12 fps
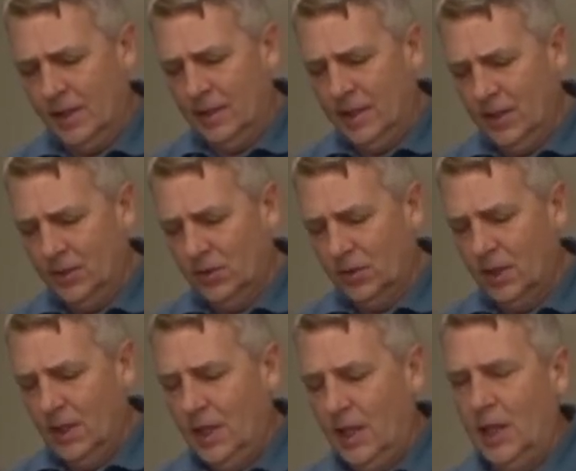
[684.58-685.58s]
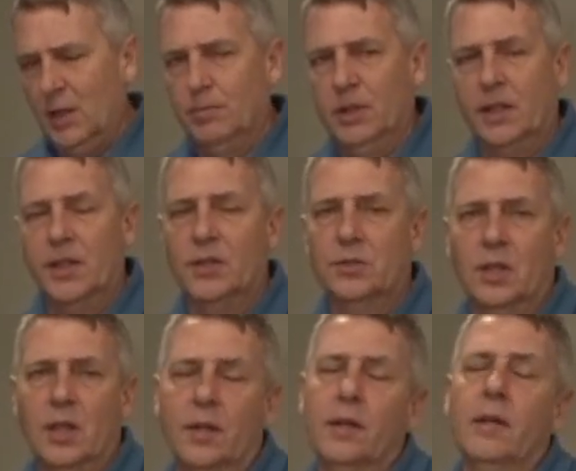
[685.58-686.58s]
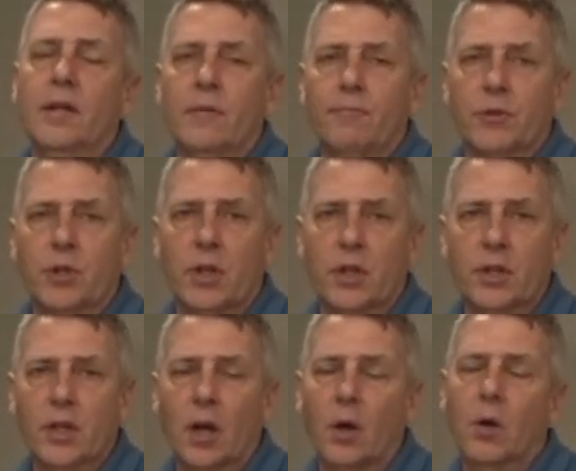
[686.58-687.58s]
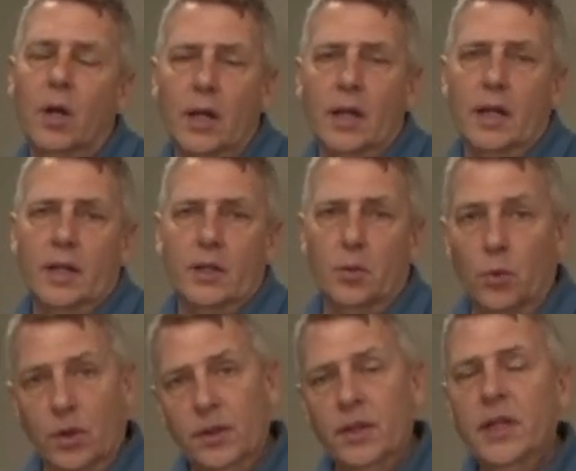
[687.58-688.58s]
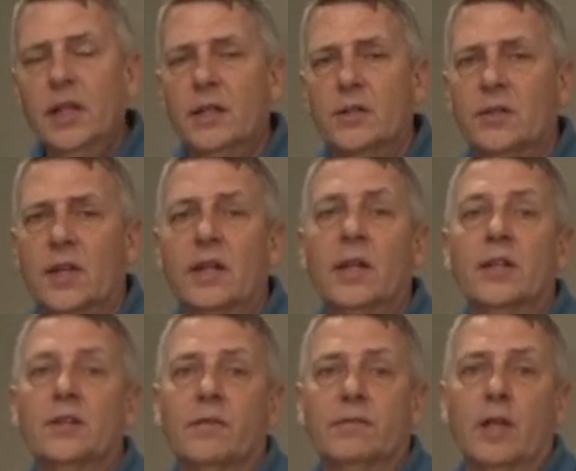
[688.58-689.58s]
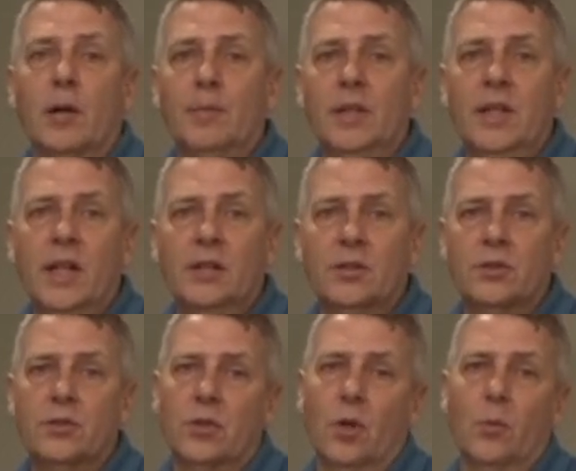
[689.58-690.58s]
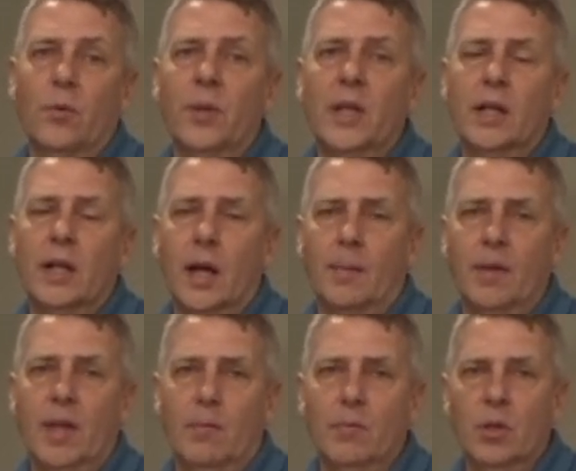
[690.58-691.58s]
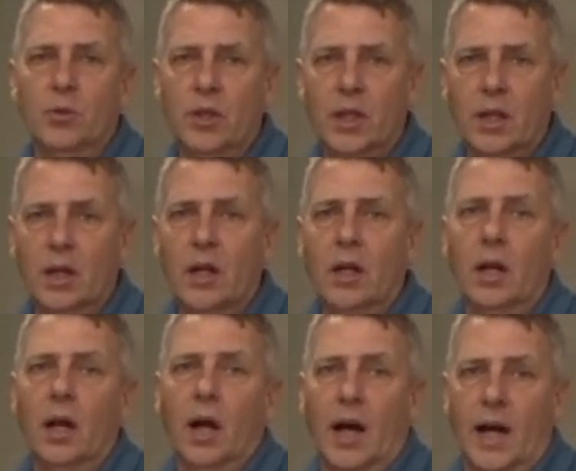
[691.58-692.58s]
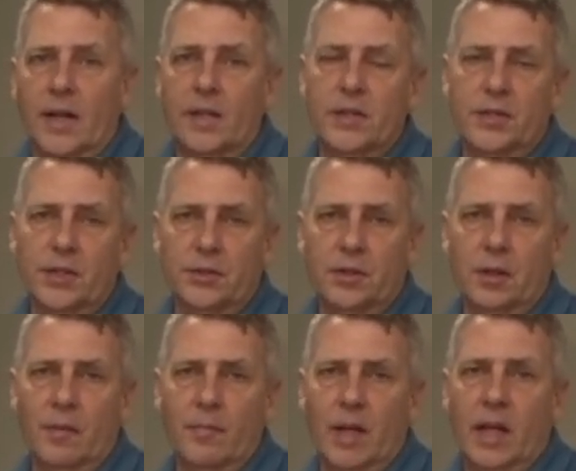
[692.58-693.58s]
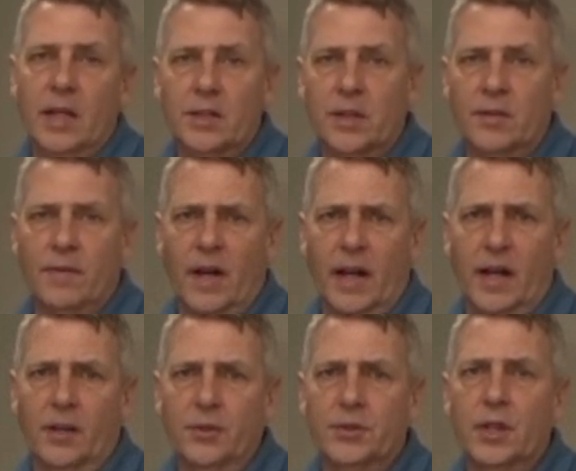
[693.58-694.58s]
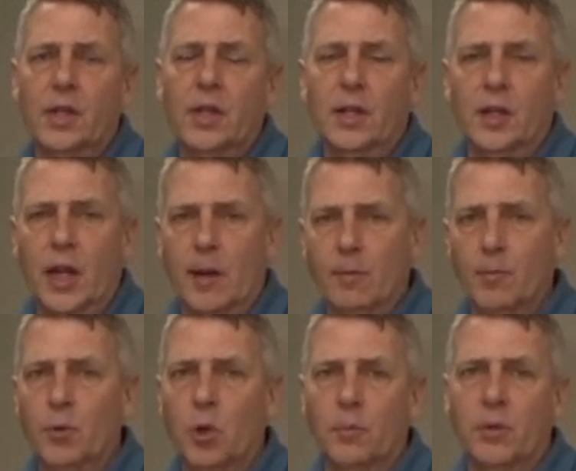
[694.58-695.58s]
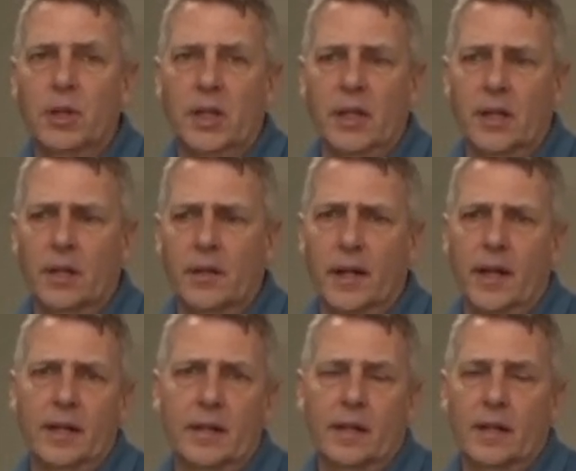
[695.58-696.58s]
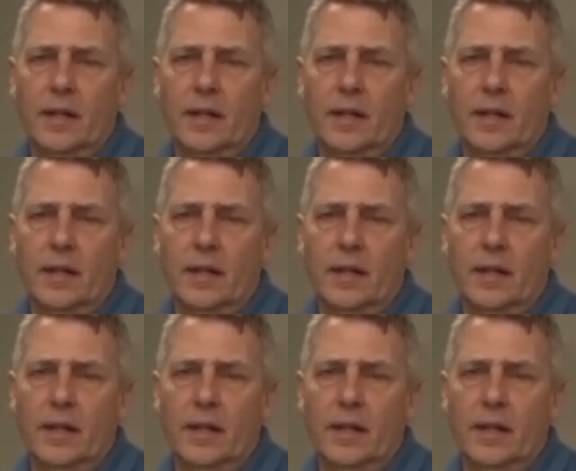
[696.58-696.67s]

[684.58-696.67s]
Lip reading: disks, and you plug this in, you're good to go. You would need to send us the floppy disks so we can copy that music onto the system and get the files named appropriately and all that.